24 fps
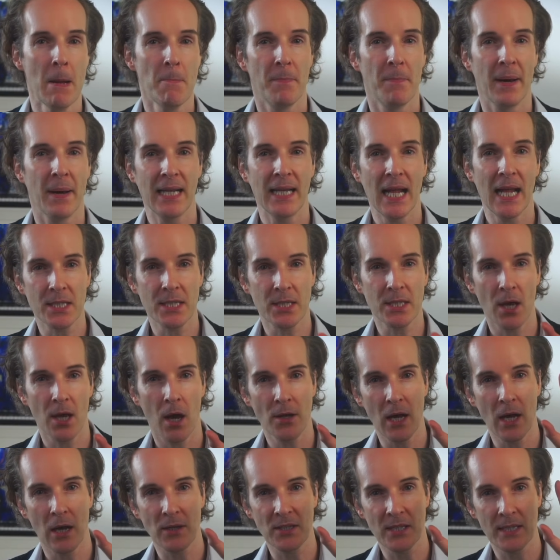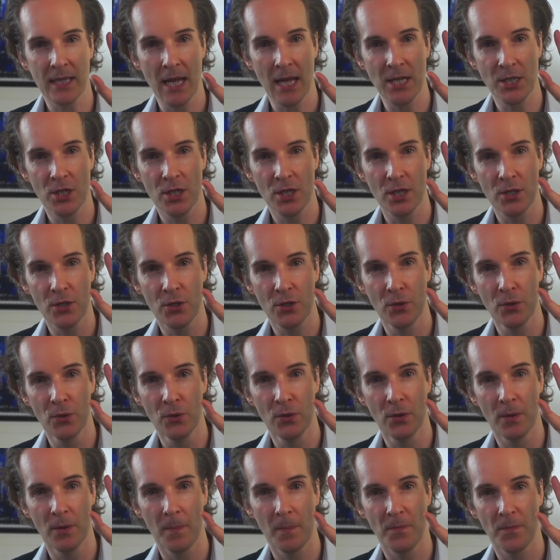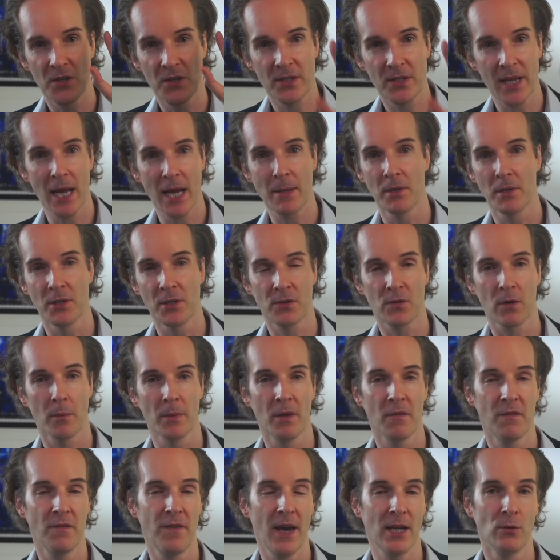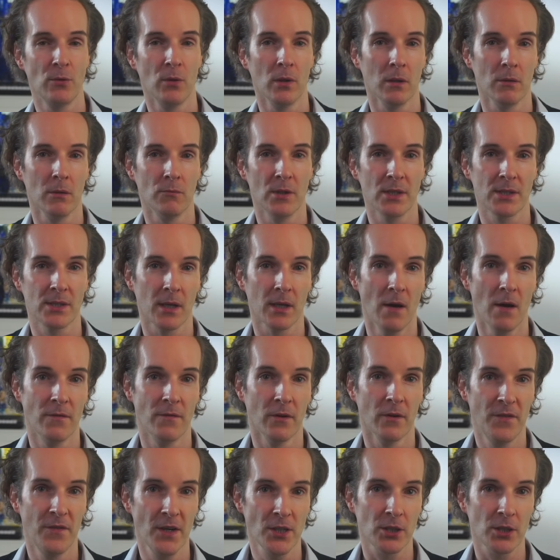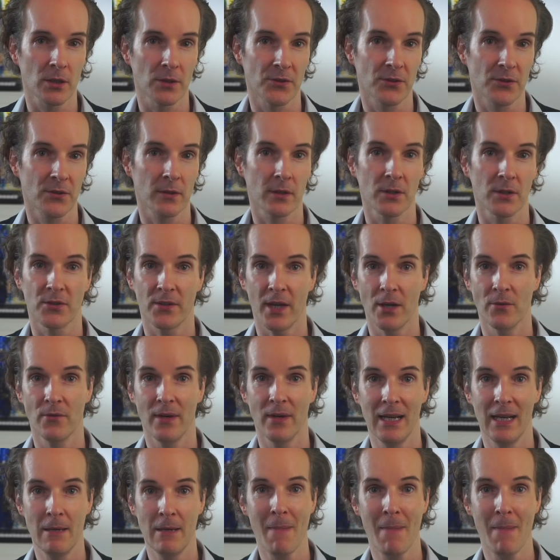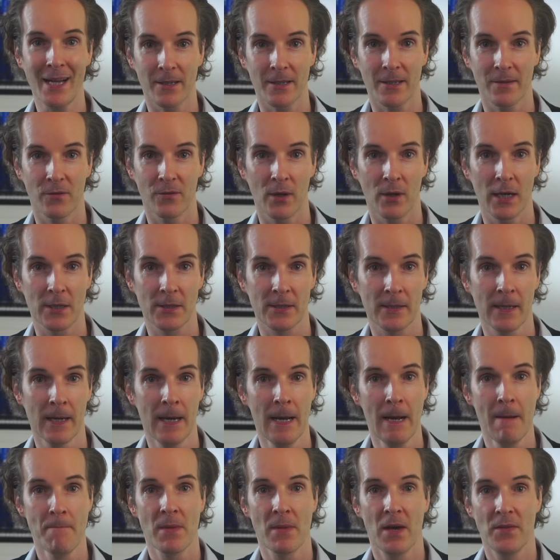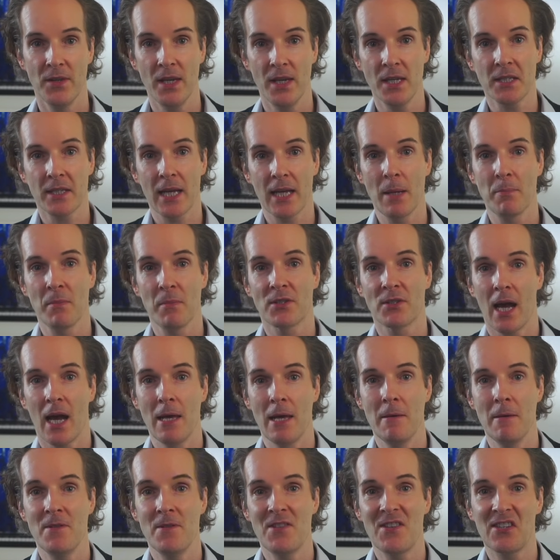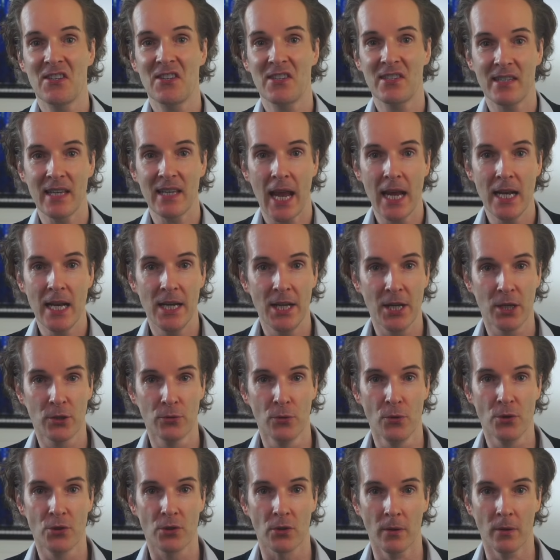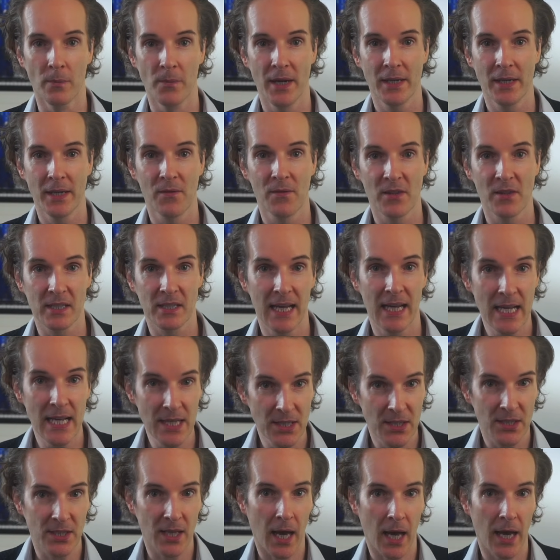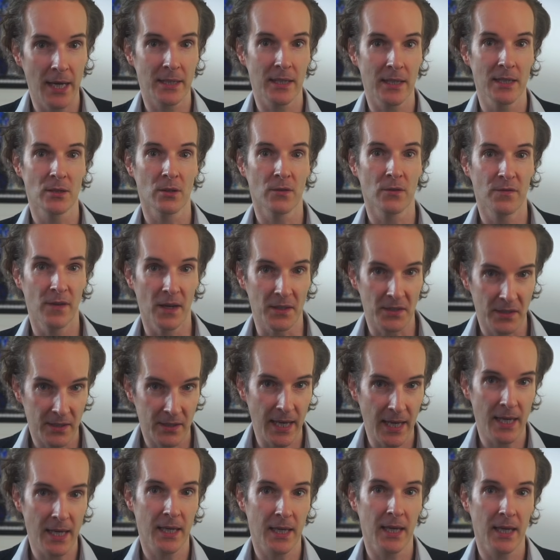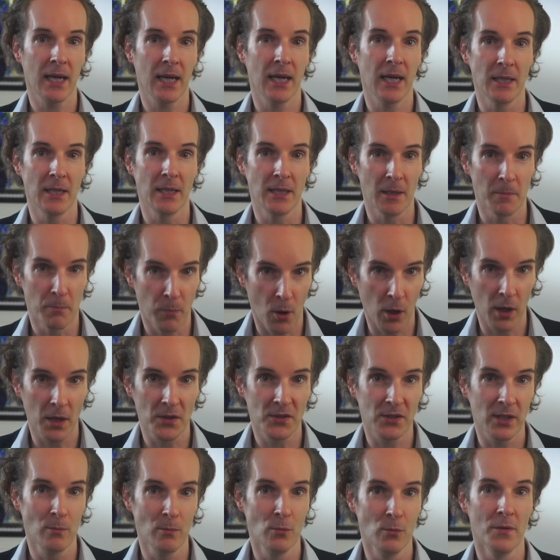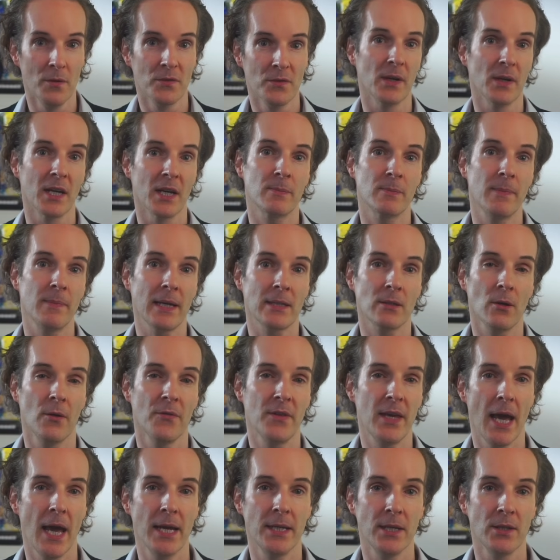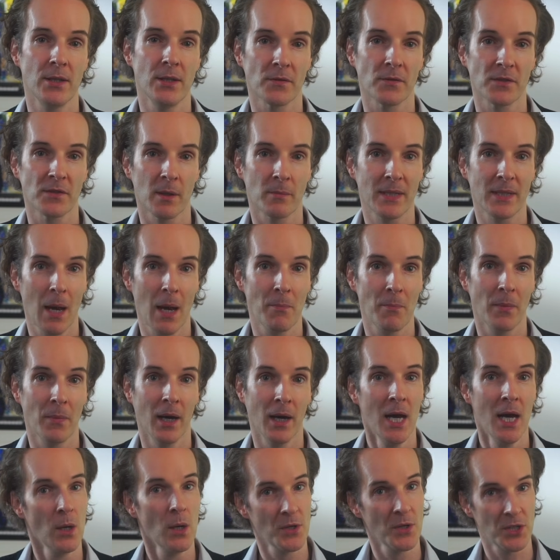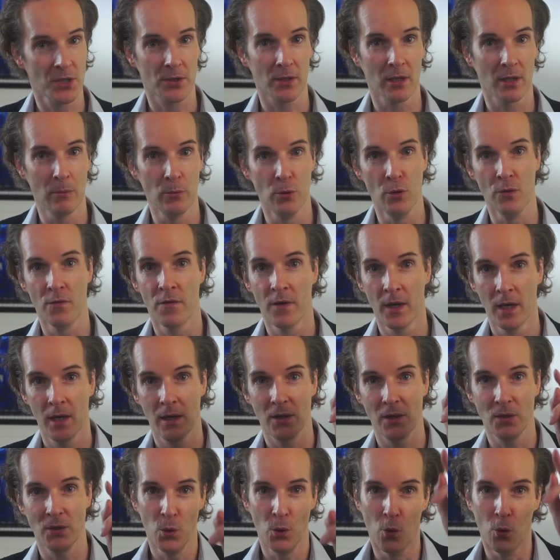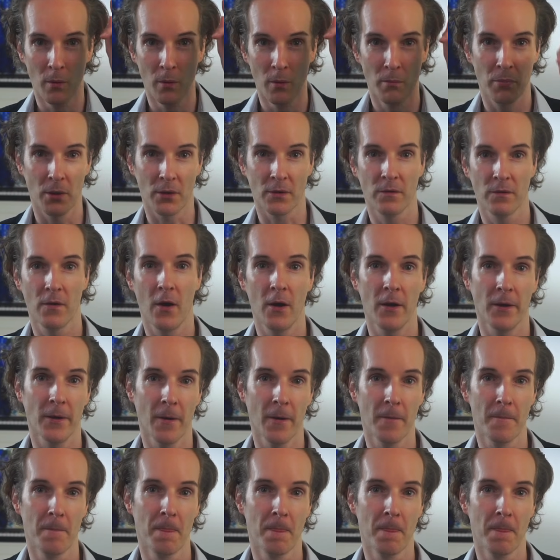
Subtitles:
But let's turn our attention to the statements from the Federal Reserve officials, because they really matter for us. And these statements are insanely crucial and give us an insight into the Fed's thinking and the policy moves we expect on the 18th of September, which is going to move your portfolio.